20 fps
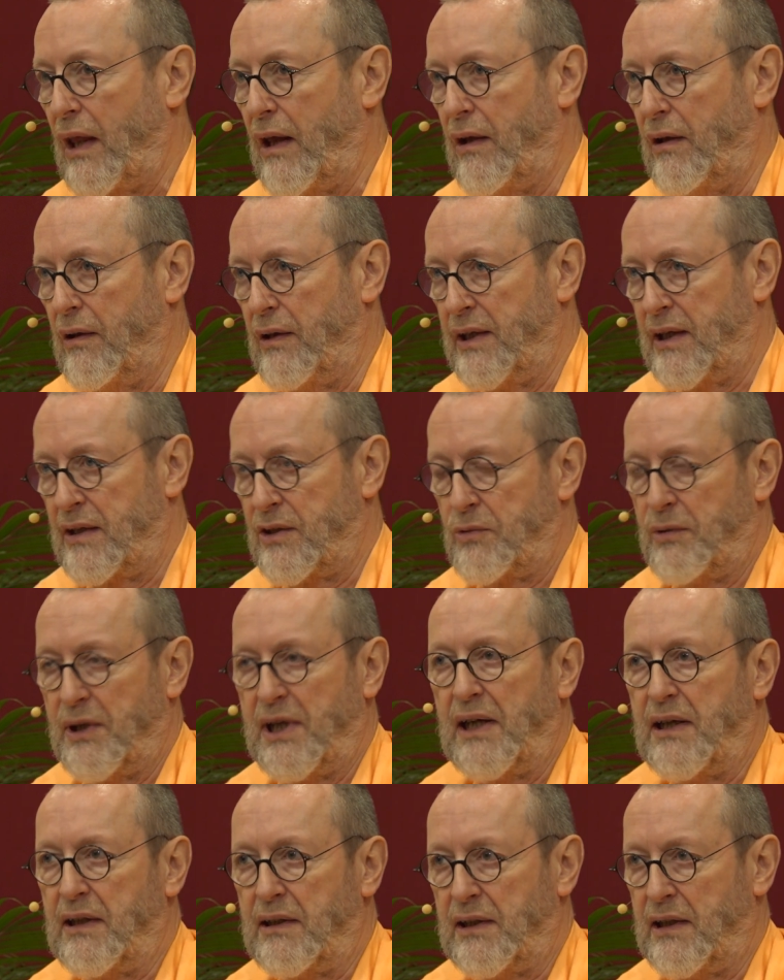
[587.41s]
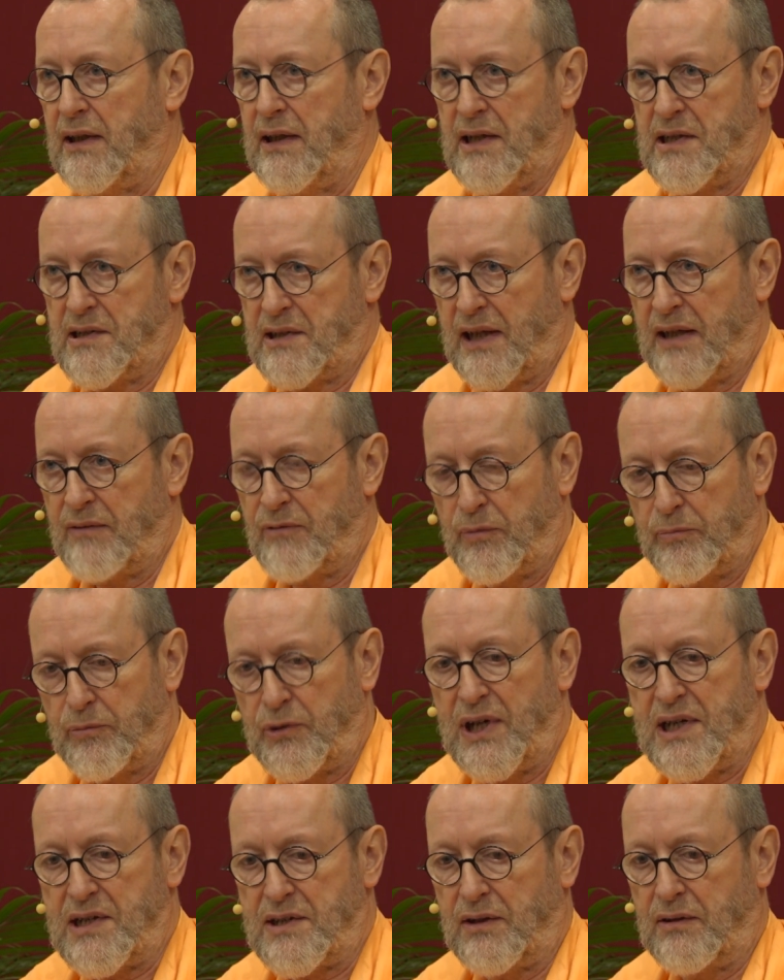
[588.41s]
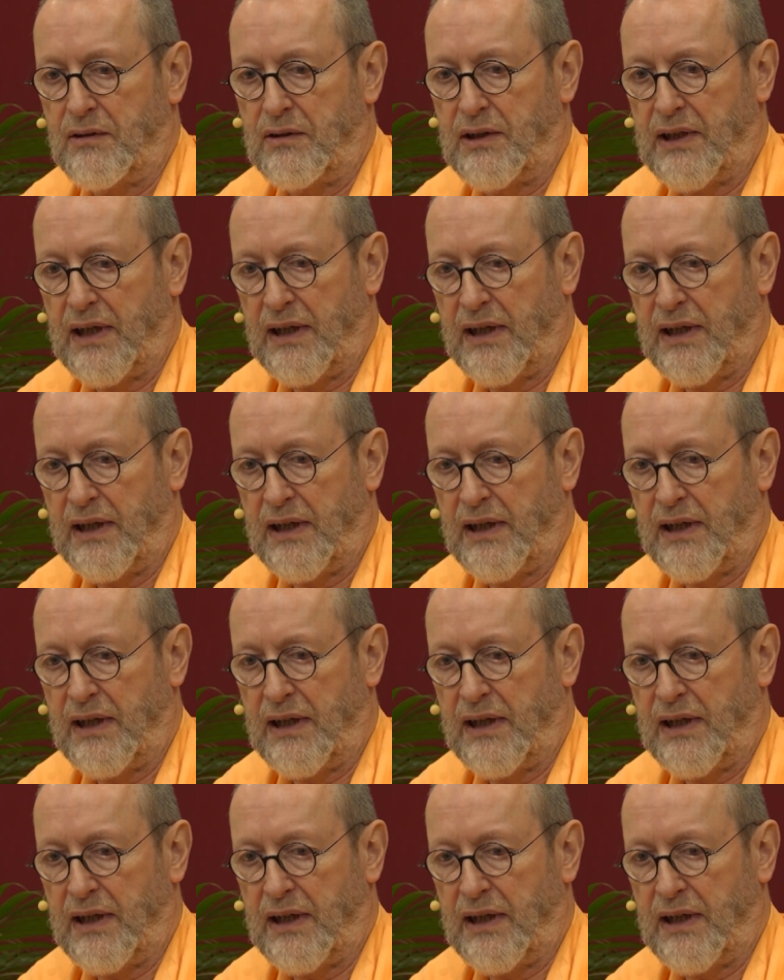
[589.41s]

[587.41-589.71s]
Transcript: that reality is ever present,